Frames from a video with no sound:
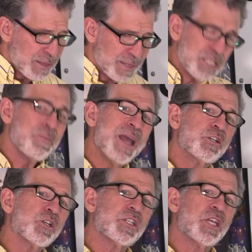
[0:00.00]
This
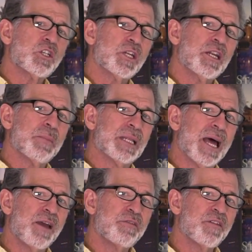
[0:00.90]
major decision in my
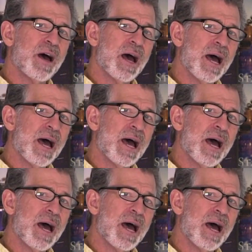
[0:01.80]
life,